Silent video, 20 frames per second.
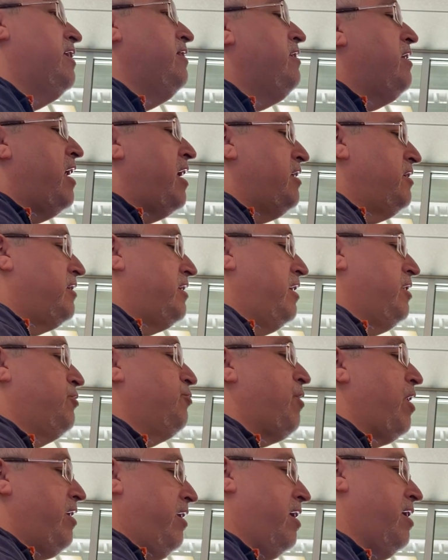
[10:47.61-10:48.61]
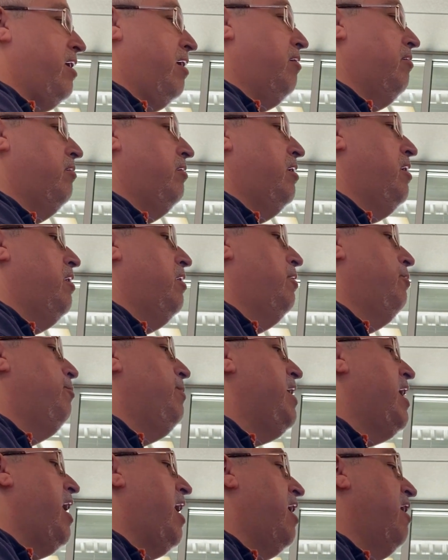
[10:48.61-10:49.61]
in the United States right now,
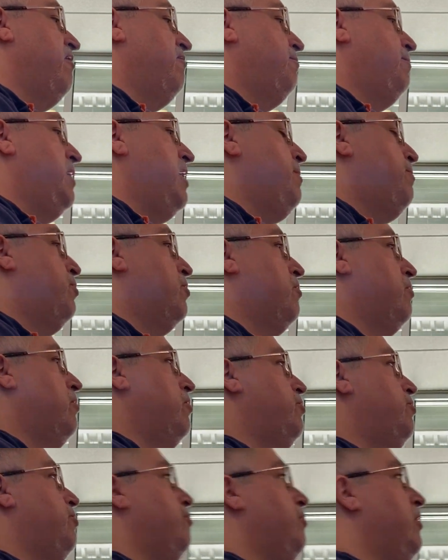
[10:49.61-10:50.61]
we have people who